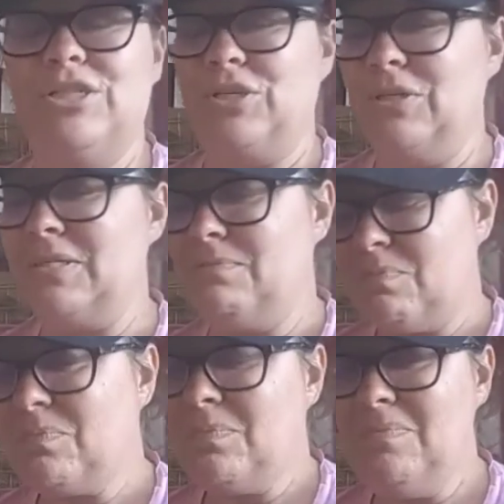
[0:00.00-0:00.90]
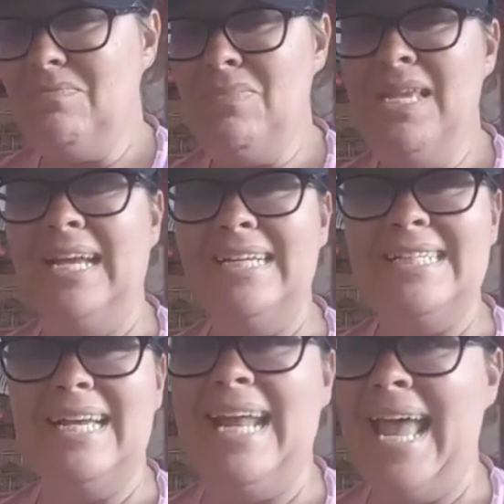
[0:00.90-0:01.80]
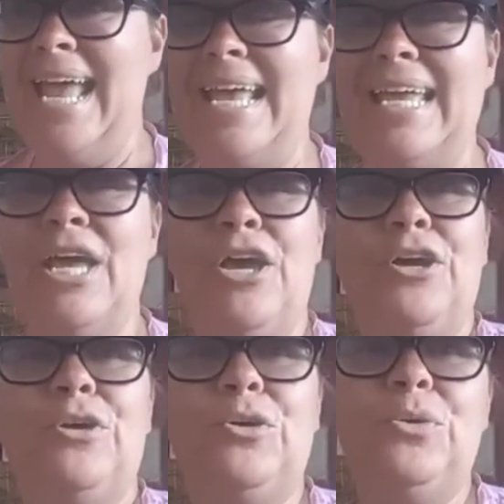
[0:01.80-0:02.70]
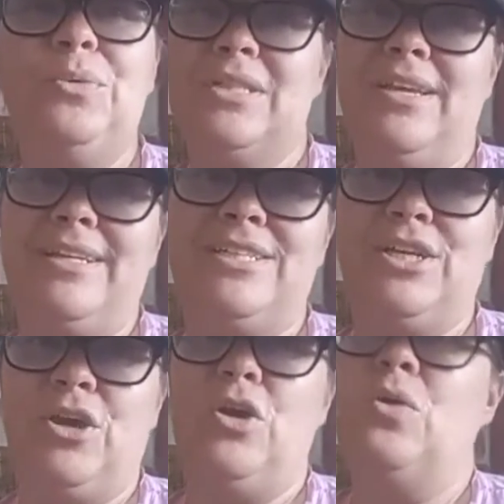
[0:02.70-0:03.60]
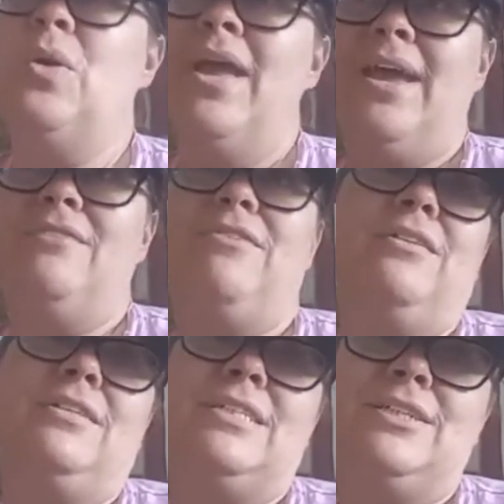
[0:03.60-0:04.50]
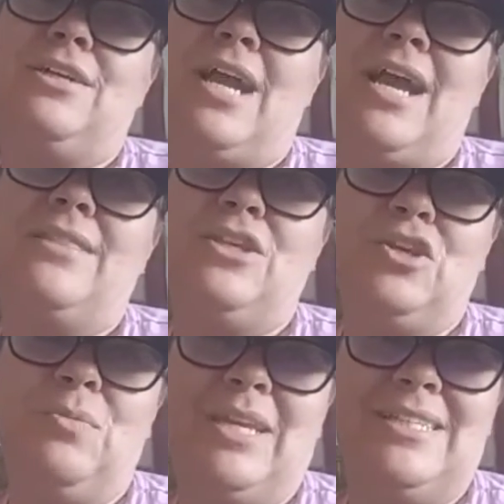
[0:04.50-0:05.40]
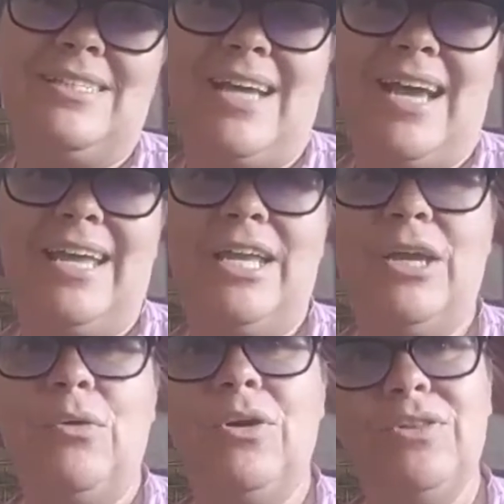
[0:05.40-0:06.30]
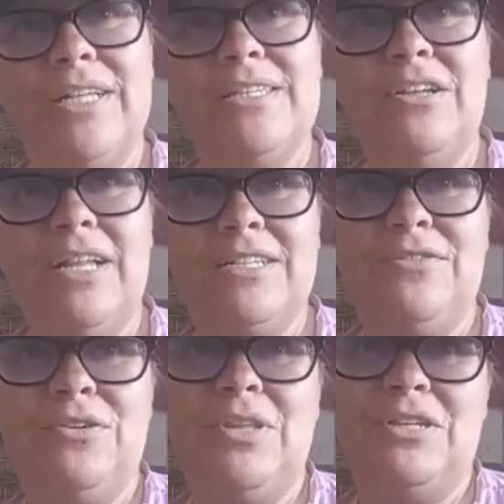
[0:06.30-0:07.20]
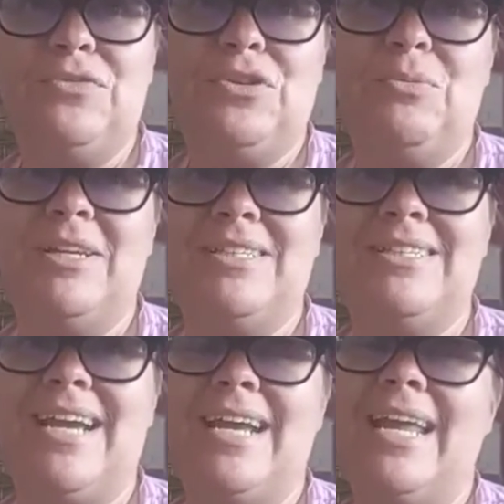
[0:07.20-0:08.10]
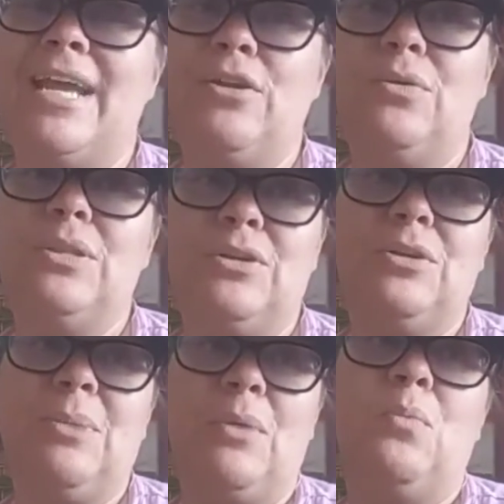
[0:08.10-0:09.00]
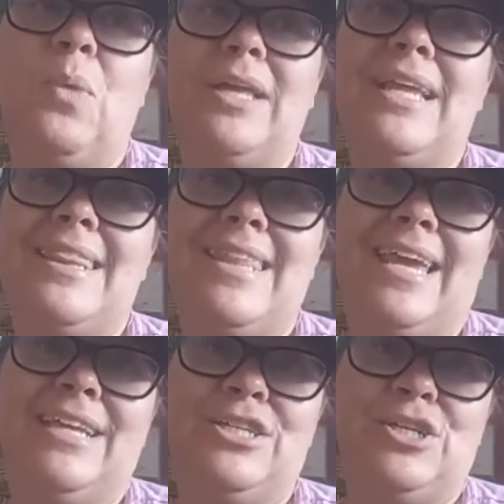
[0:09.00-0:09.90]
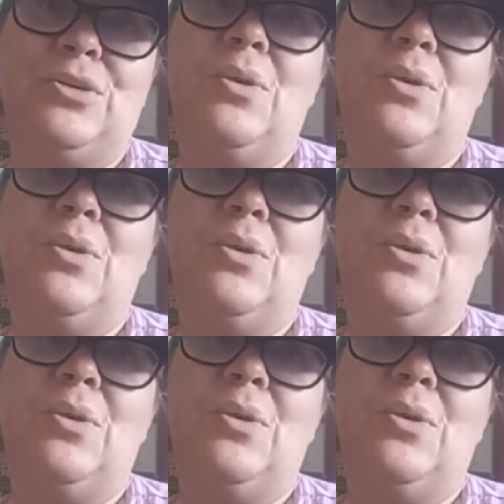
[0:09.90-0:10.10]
Girls, and I said, hey, who would like to go and volunteer at the Humane Society, or let's collect a few things for the Humane Society and go and learn about what they do.